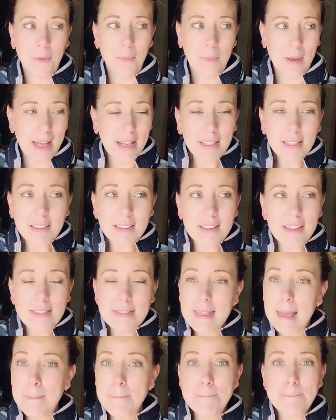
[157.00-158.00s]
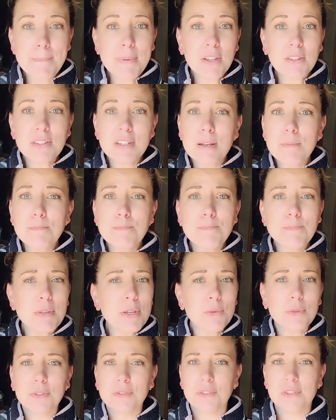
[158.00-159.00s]
Well, they built a
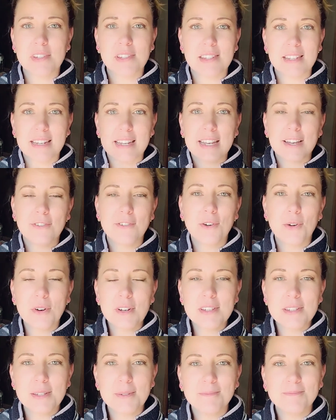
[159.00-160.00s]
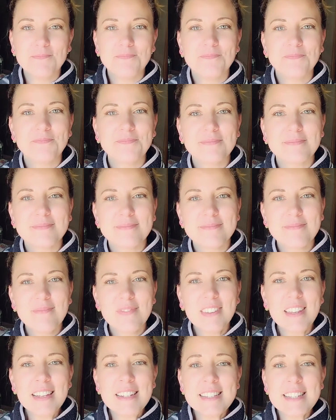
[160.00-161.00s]
beautiful city, of course.
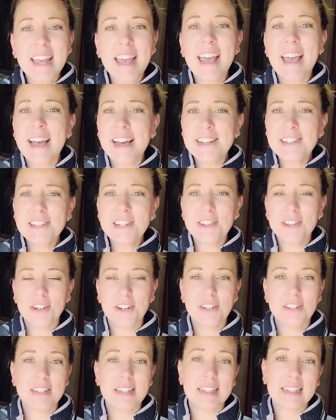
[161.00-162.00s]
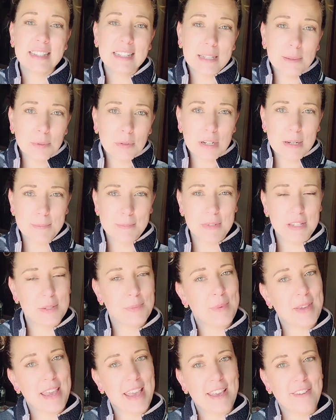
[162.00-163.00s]
To add to their deliberate
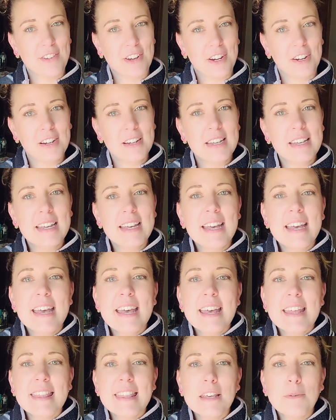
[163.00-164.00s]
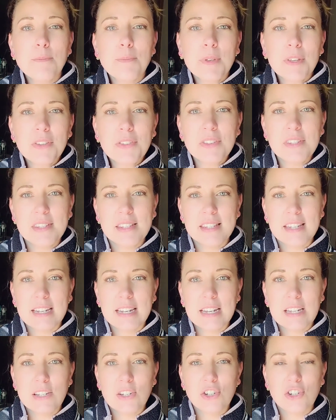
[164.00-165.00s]
misbehavior, they built the
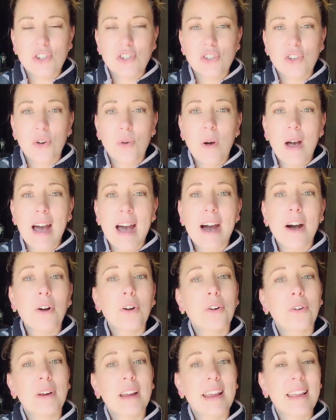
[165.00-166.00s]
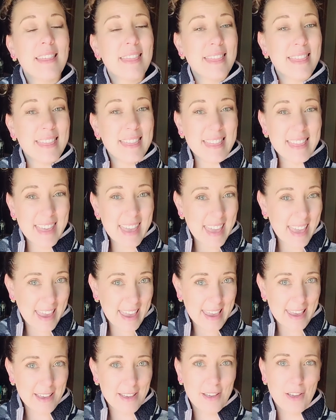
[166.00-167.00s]
city to show how great
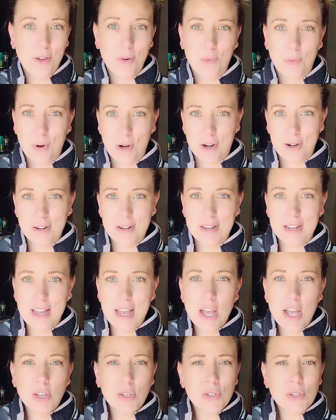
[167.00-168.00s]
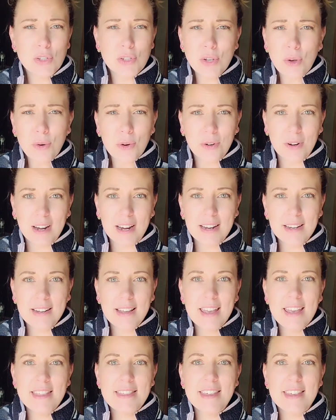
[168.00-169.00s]
they were. So great
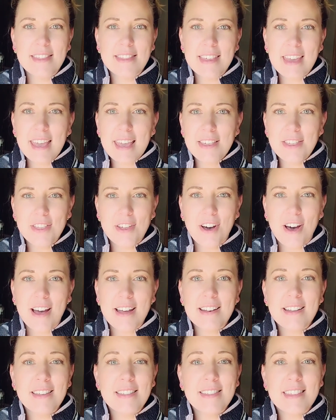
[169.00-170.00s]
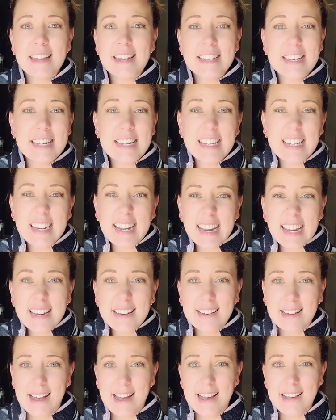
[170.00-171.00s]
that they thought they didn't
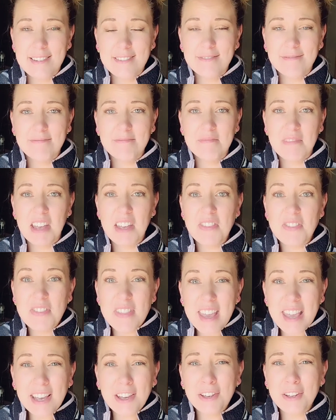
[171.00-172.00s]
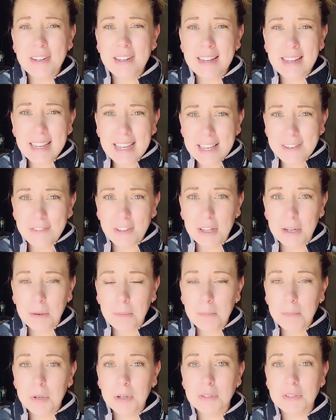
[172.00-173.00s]
need God. And they could even
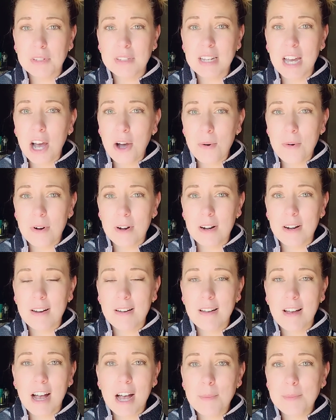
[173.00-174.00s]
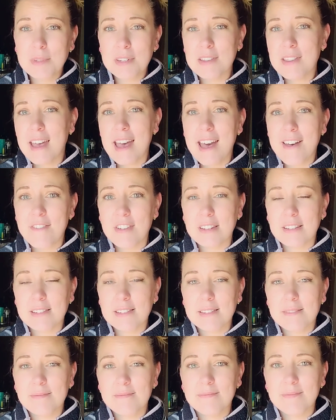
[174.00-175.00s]
build a tower up to the
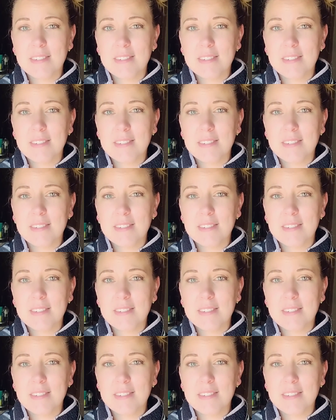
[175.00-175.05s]
heavens.